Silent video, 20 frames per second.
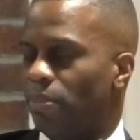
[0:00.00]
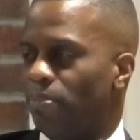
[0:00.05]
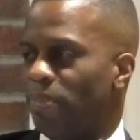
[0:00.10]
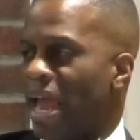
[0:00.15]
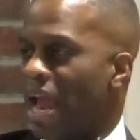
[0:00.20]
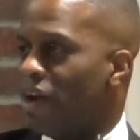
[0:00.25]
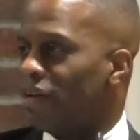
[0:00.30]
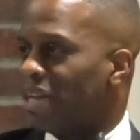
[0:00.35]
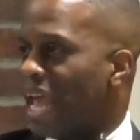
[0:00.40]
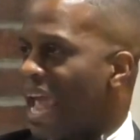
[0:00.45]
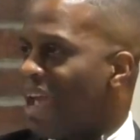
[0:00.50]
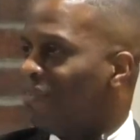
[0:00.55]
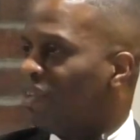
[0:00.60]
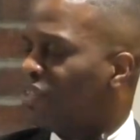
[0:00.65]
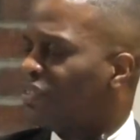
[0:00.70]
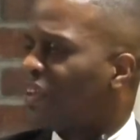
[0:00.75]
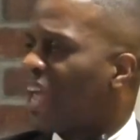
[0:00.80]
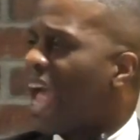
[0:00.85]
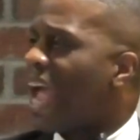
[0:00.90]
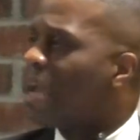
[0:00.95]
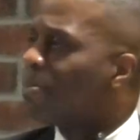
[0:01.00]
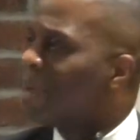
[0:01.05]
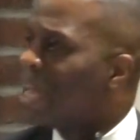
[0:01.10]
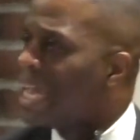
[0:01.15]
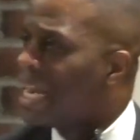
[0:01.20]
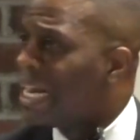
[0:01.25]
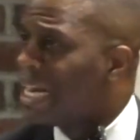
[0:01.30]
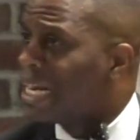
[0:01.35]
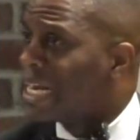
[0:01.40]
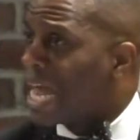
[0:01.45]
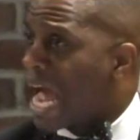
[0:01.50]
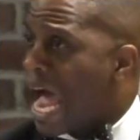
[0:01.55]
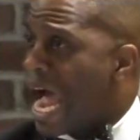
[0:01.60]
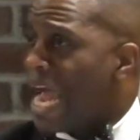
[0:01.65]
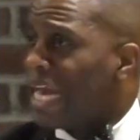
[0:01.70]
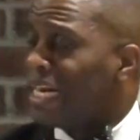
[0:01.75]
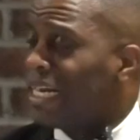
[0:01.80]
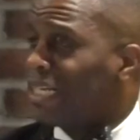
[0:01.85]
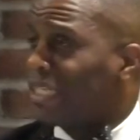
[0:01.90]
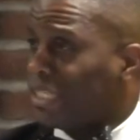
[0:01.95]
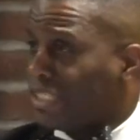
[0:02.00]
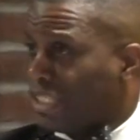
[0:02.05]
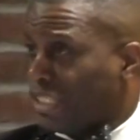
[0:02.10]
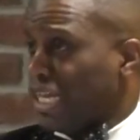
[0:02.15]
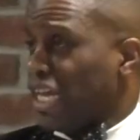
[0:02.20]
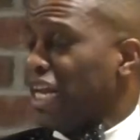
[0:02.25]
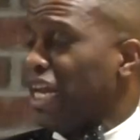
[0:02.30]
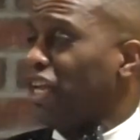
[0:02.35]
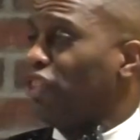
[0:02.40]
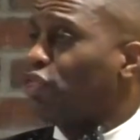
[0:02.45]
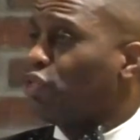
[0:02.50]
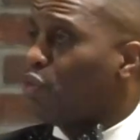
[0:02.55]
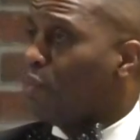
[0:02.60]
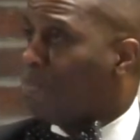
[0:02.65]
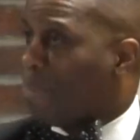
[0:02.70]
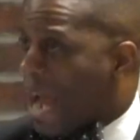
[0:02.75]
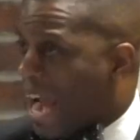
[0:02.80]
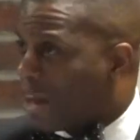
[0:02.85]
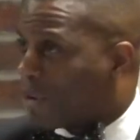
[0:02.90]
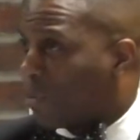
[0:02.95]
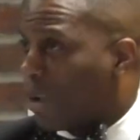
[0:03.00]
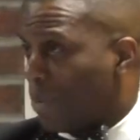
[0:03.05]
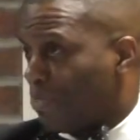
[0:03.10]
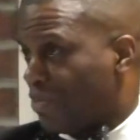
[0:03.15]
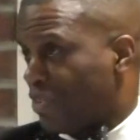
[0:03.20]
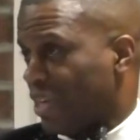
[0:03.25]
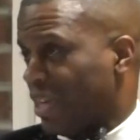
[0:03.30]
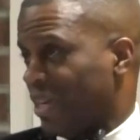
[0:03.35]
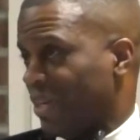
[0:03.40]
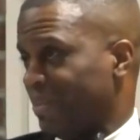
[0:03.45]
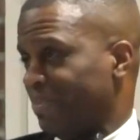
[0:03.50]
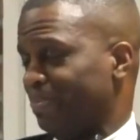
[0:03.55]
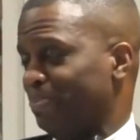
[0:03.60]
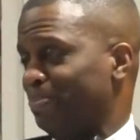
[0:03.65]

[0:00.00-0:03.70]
Mayor Davis came in and guided the city through bankruptcy.